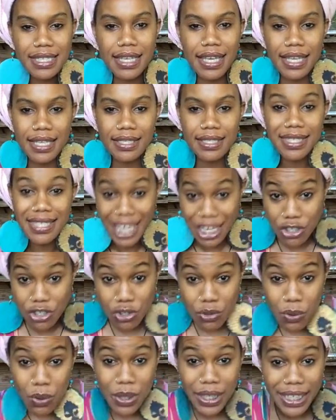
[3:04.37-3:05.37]
and
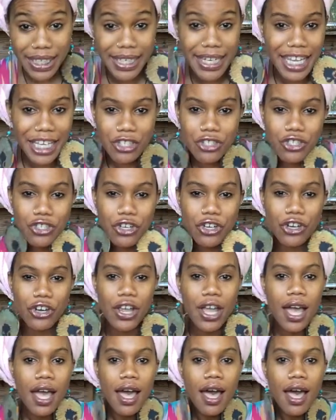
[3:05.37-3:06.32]
sexual in nature,